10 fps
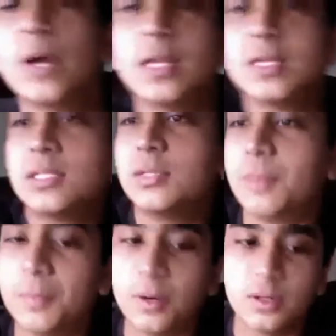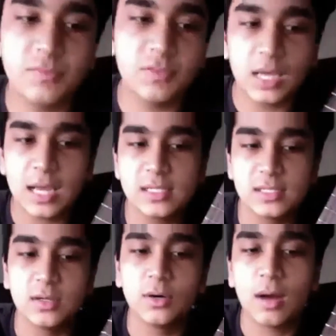is both of you guys
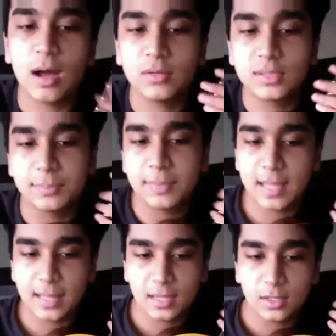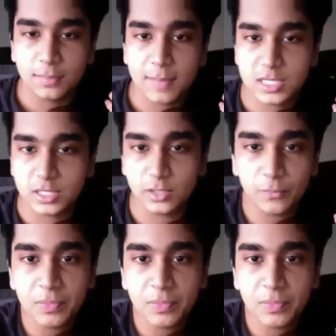know how to play that arpeggio.